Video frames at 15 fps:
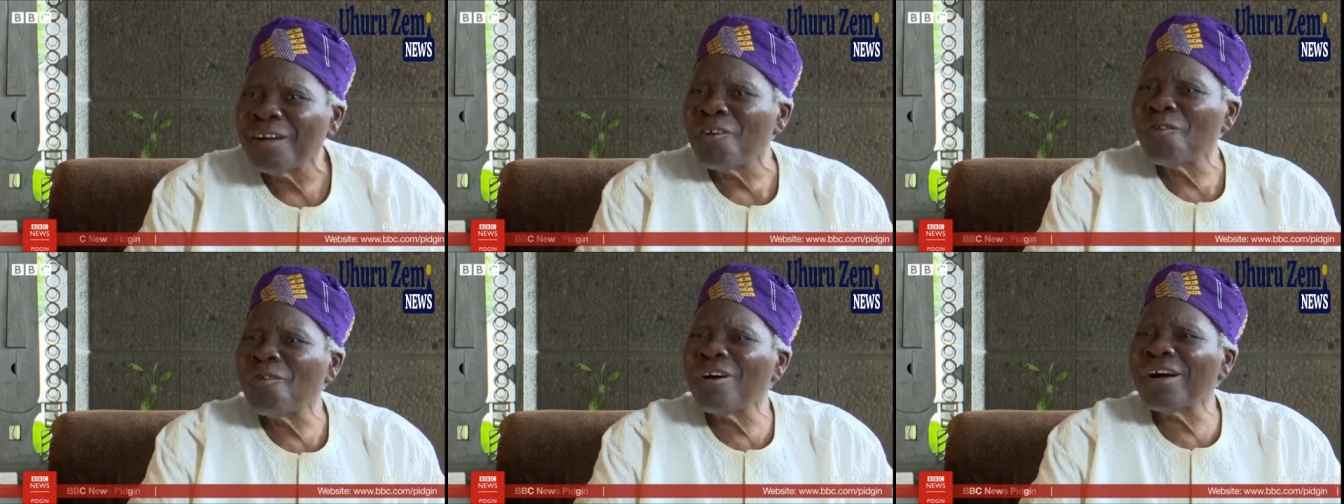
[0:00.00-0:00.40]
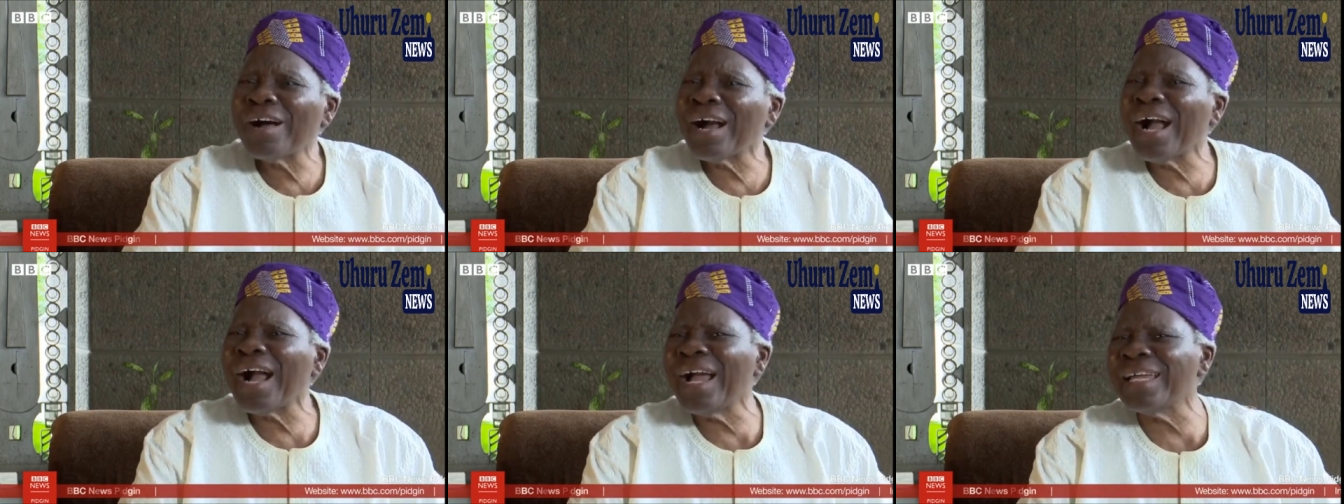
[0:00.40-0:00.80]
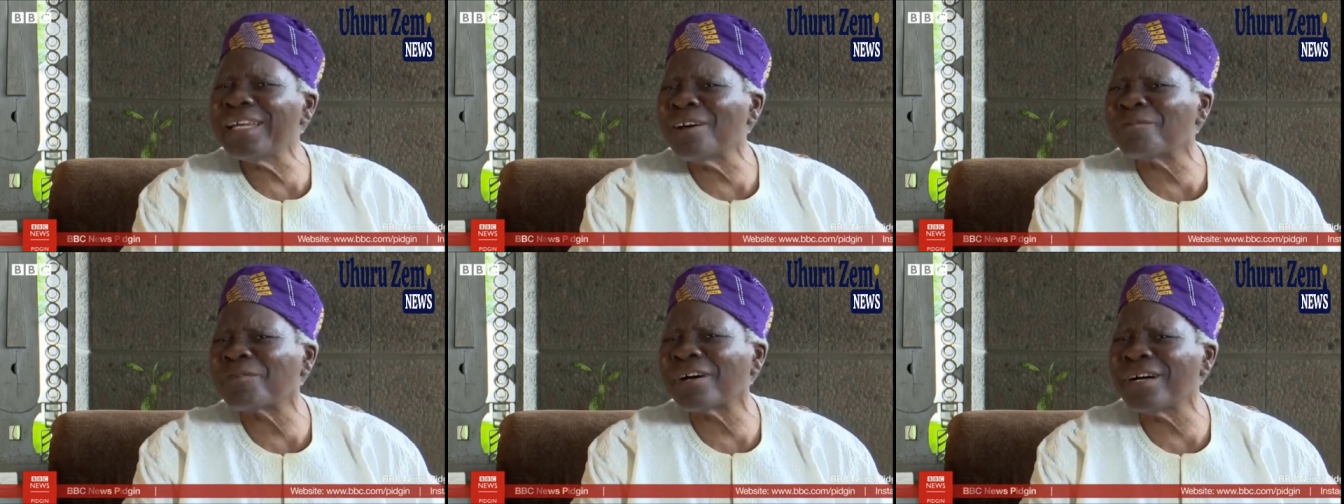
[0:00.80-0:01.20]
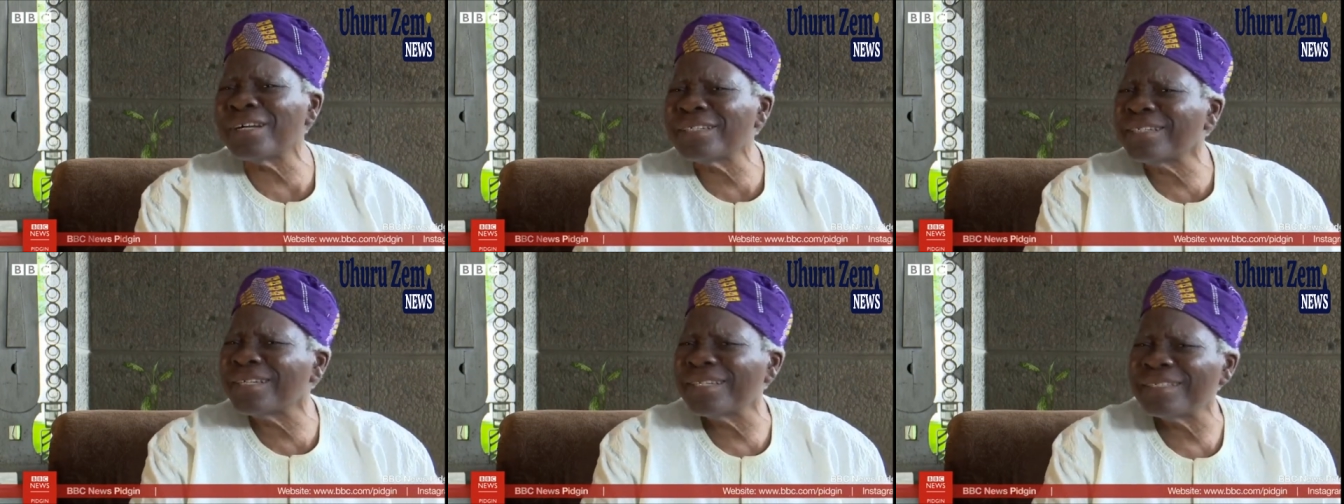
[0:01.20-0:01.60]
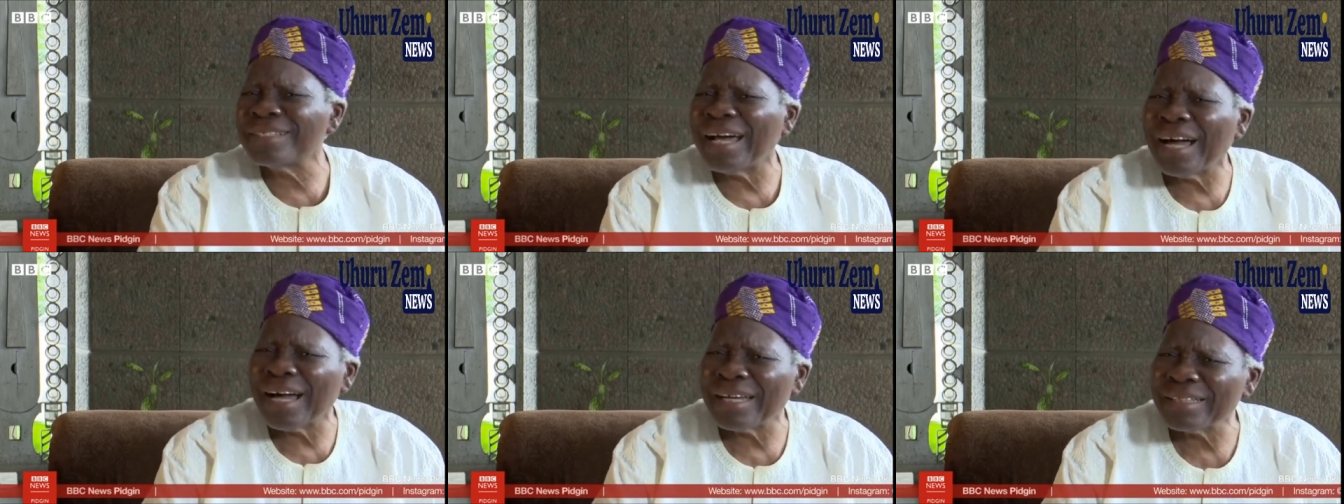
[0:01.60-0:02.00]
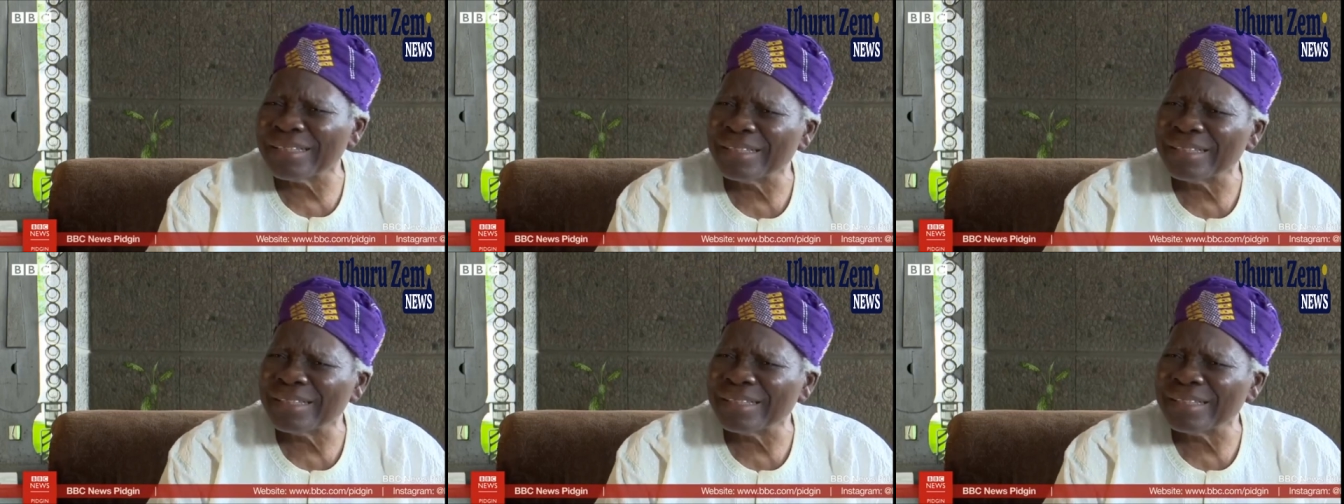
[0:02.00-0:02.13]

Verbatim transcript: What kind of country is that?